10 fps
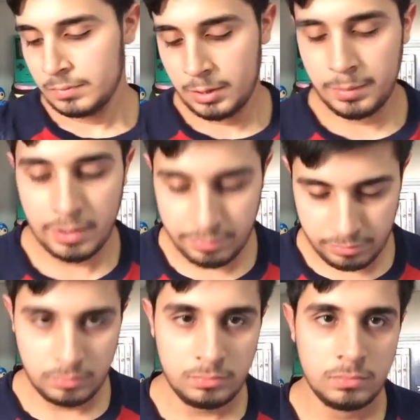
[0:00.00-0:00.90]
Here we have
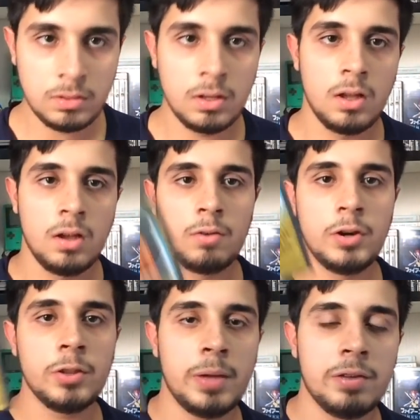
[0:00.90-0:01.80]

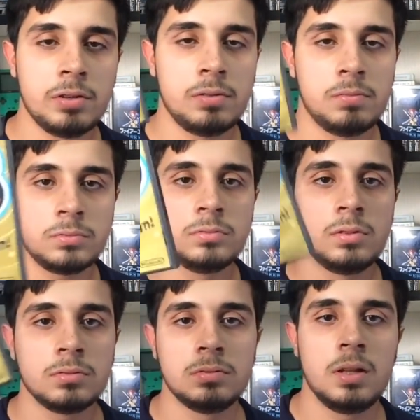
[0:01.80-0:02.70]
Rhythm Heaven,
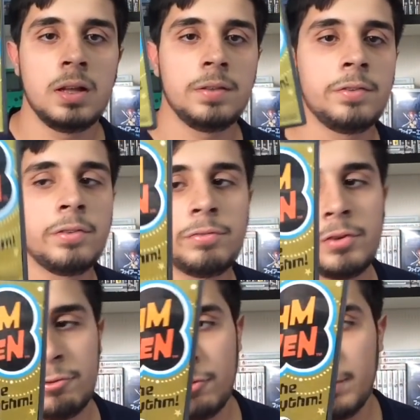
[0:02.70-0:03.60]
and this is the
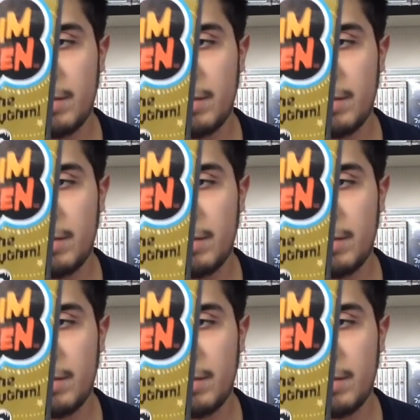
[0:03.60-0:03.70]
first Rhythm